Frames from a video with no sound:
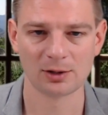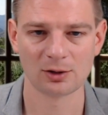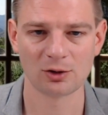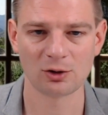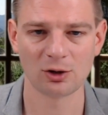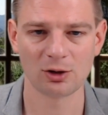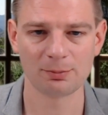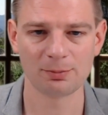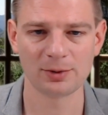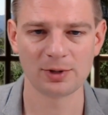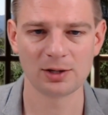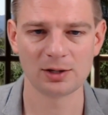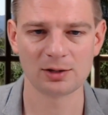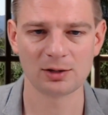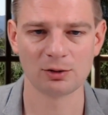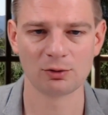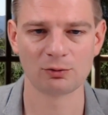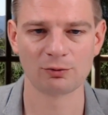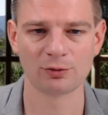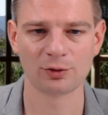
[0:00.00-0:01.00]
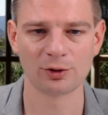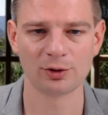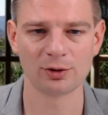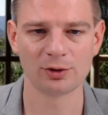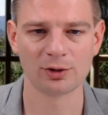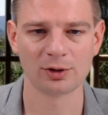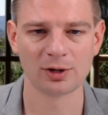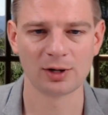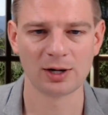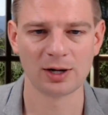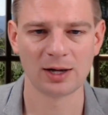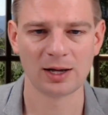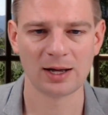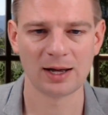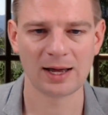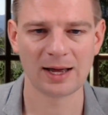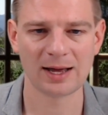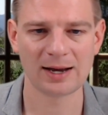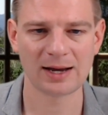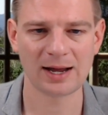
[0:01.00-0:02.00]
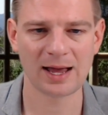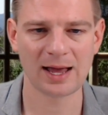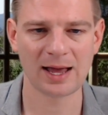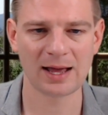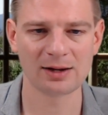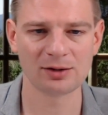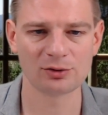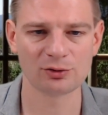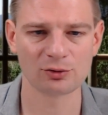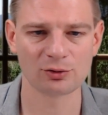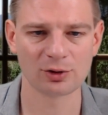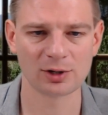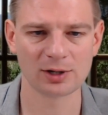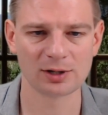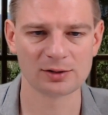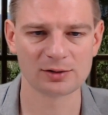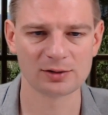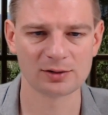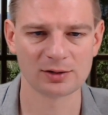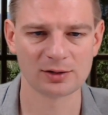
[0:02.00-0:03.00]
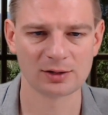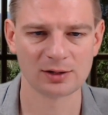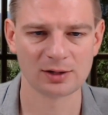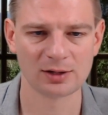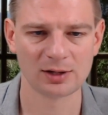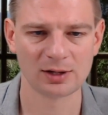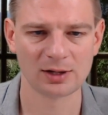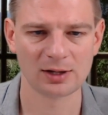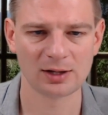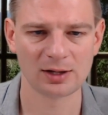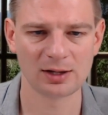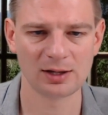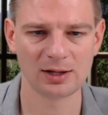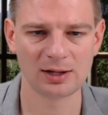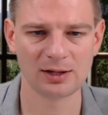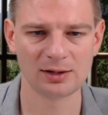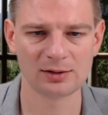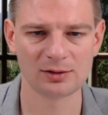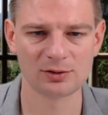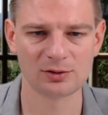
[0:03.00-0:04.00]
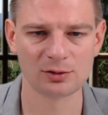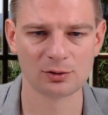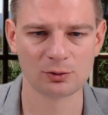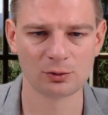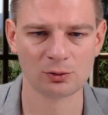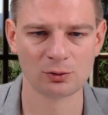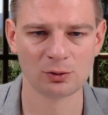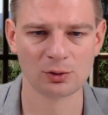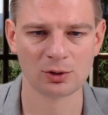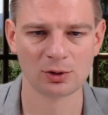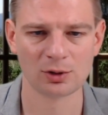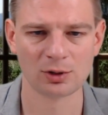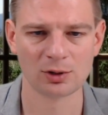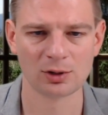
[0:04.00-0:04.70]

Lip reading: copy it over, and enter it into